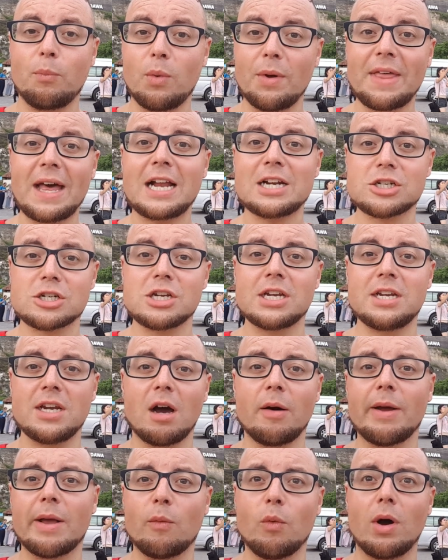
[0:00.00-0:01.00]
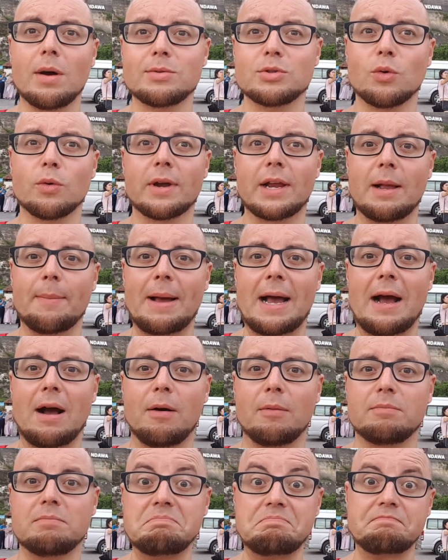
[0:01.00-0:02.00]
with actually knowing what I'm talking
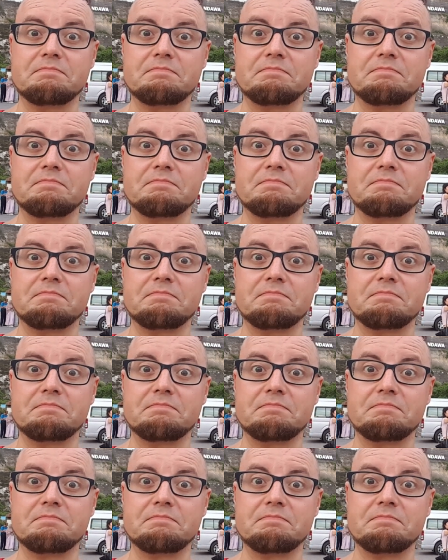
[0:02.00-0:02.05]
about,